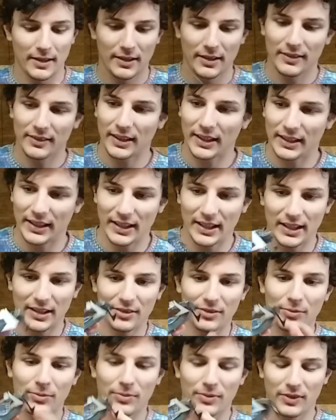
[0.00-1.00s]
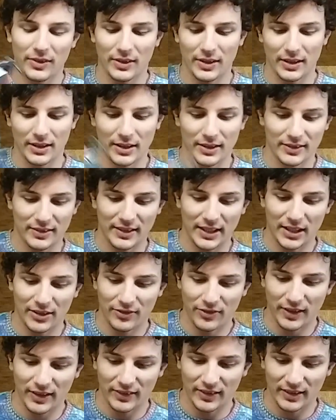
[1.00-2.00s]
slide it in, the stand
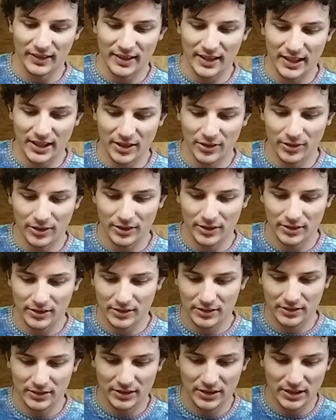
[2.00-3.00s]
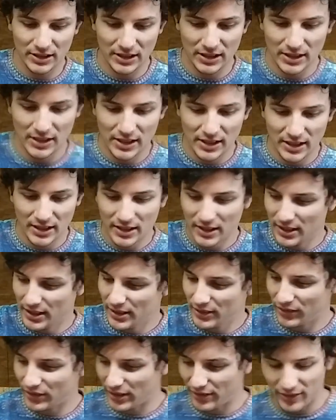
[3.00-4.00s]
facing down,
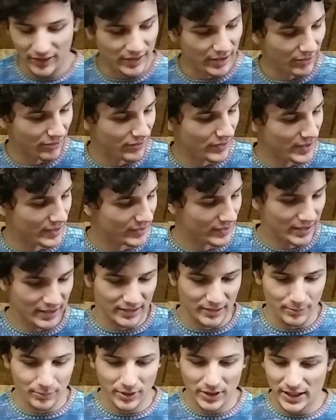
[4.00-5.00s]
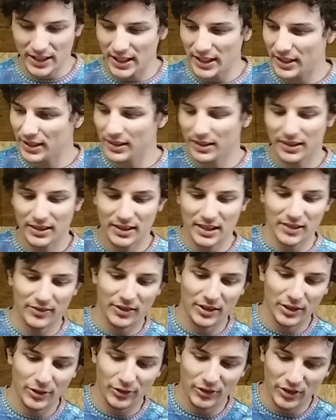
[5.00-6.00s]
so everything fits nice and pretty. Cover
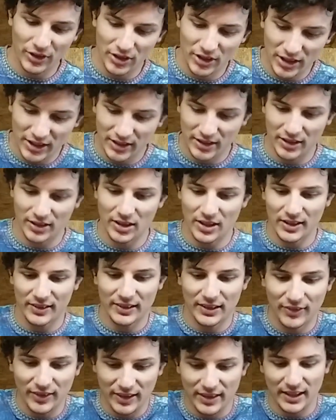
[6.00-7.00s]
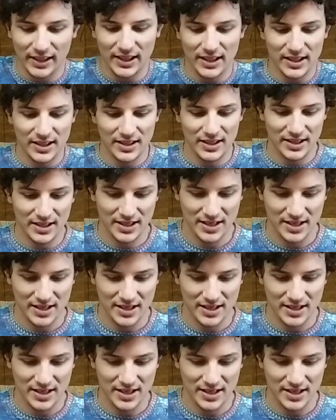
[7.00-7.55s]
goes on, locks everything in.